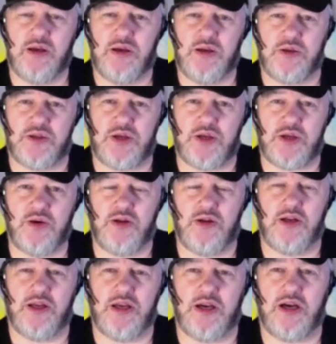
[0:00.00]
you're
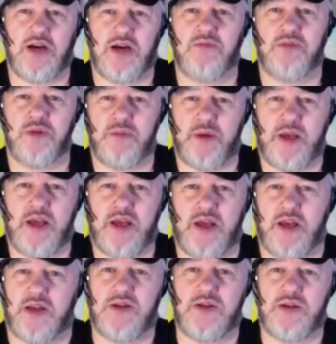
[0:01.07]
totally
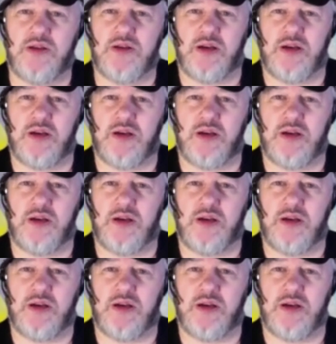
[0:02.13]
unprepared.